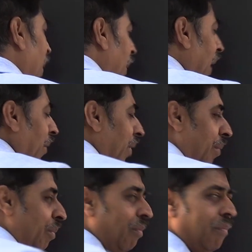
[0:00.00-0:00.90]
the plane of
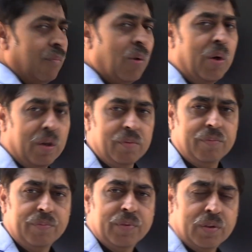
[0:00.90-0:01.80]
the board,
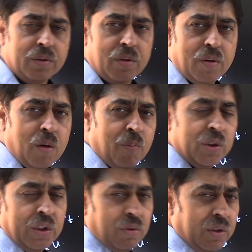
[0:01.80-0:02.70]

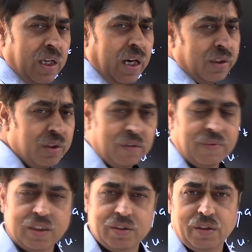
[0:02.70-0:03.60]
opposite to the direction
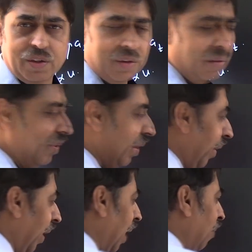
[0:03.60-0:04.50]
of acceleration of the
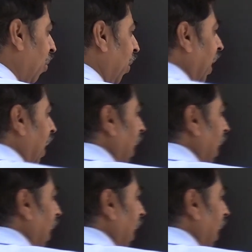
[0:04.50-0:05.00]
train. I am showing it